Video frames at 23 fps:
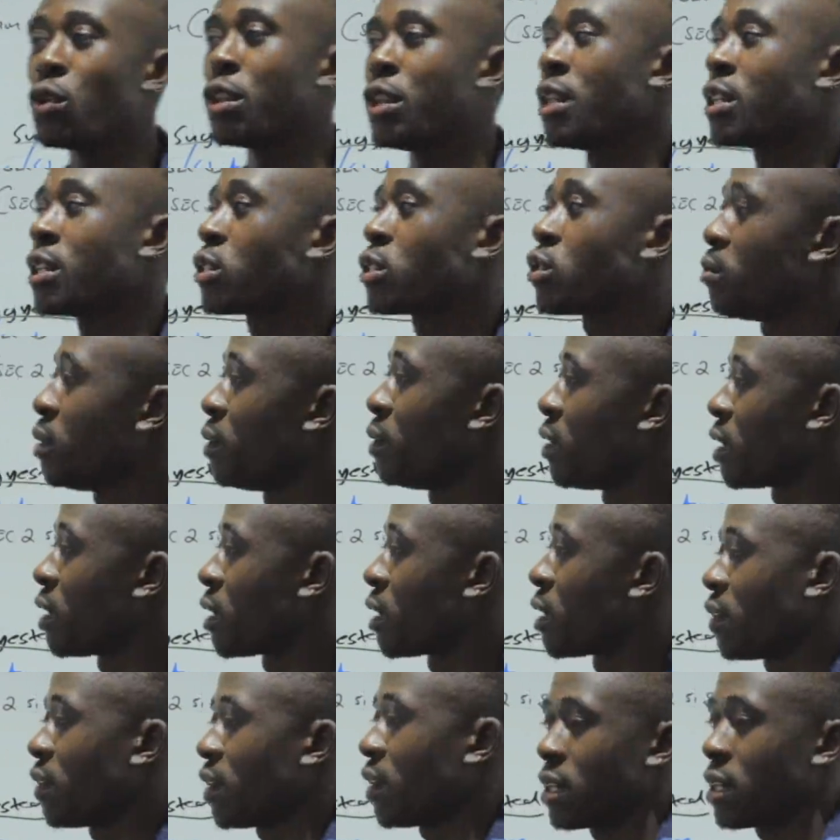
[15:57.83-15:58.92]
Things will be very,
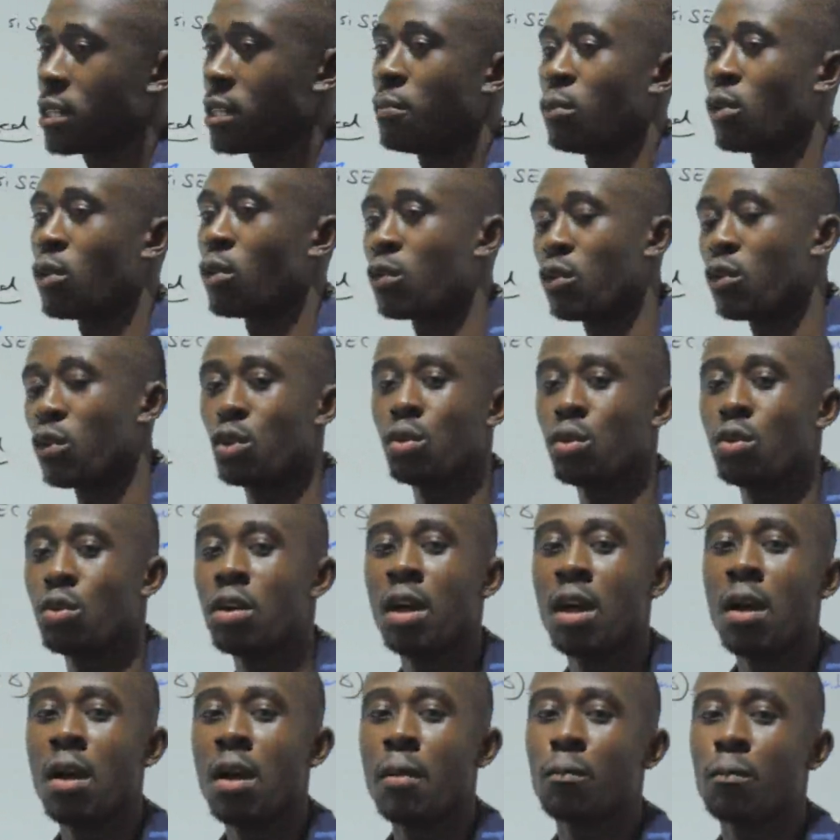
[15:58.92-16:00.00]
very simple for you.
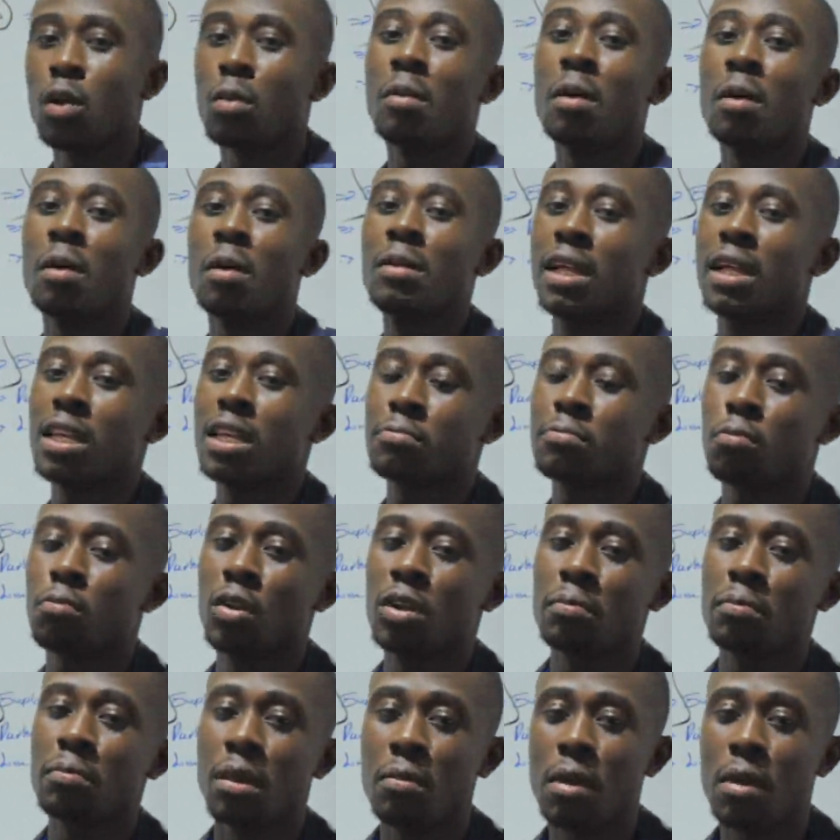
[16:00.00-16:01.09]
Probably at this
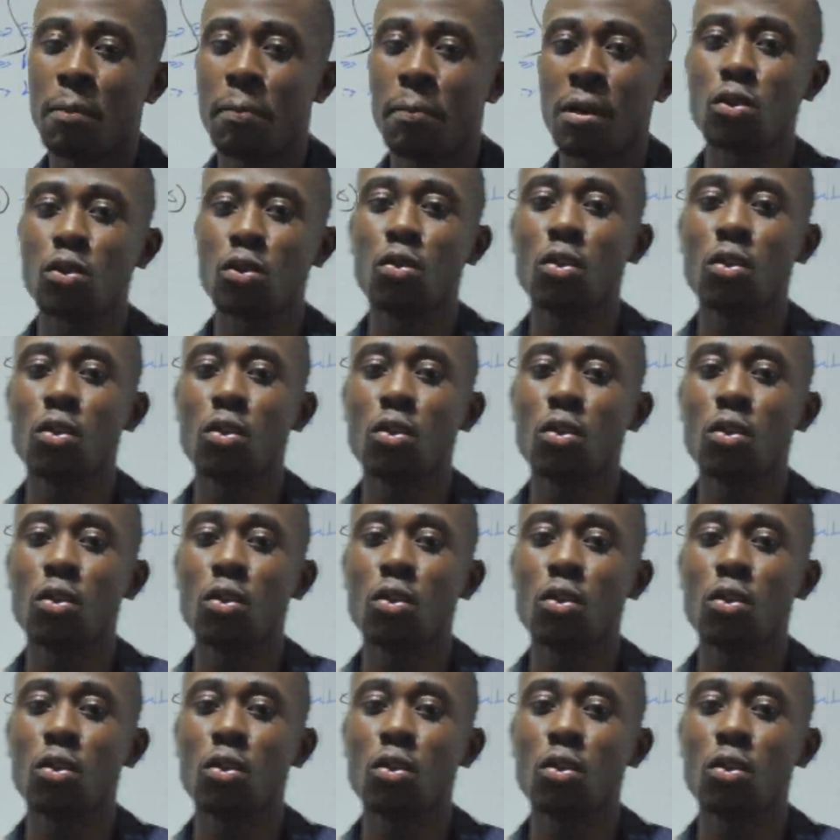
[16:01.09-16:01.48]
point, maybe a person